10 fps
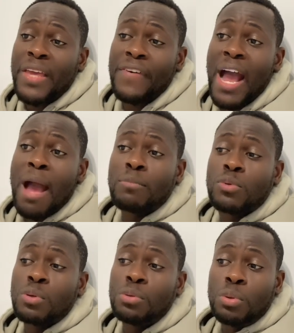I'm
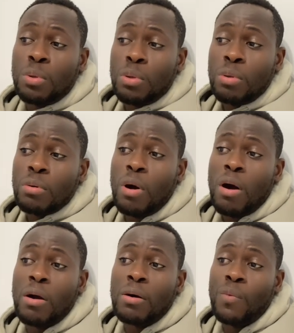to do
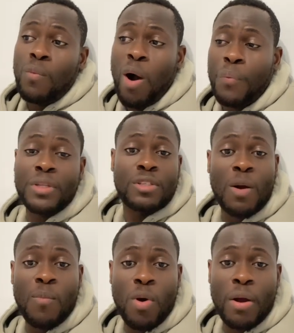or work with
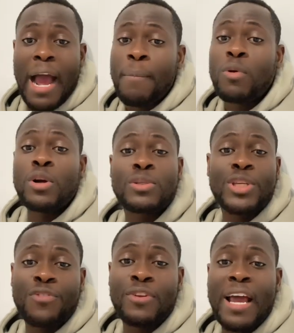someone, I'm going to
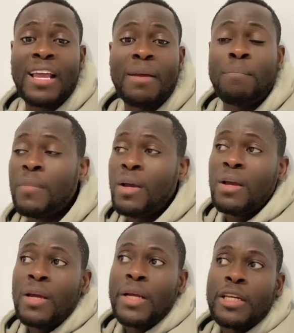give you like the
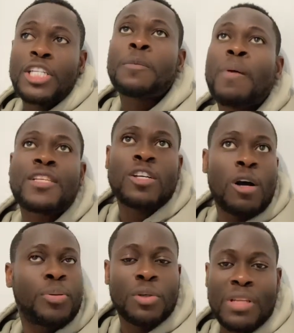cheapest
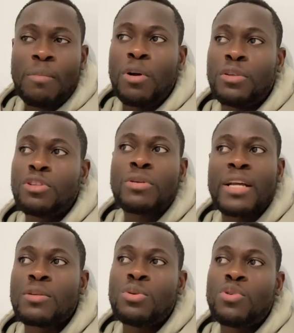options. I'm going to
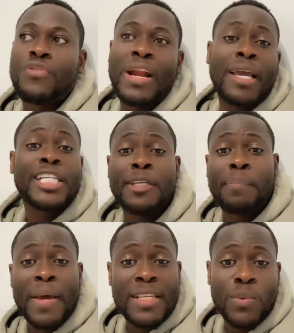try to look for like the
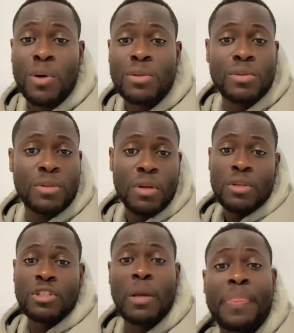cheapest ones.
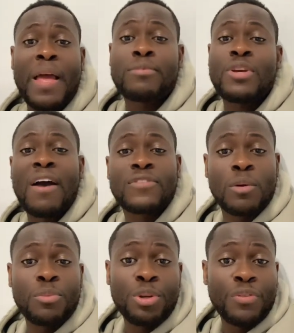Sometimes you have
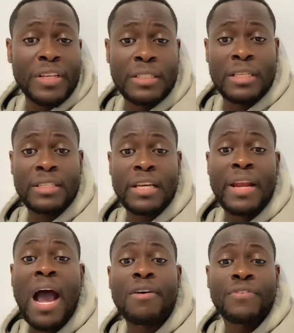some universities here
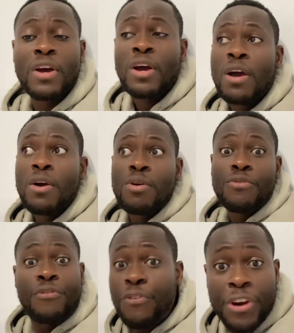that have
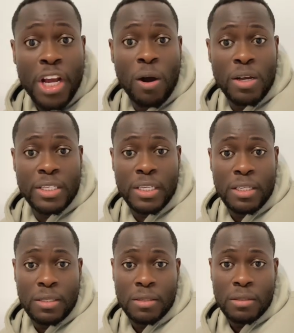free
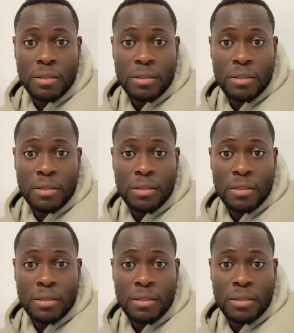courses,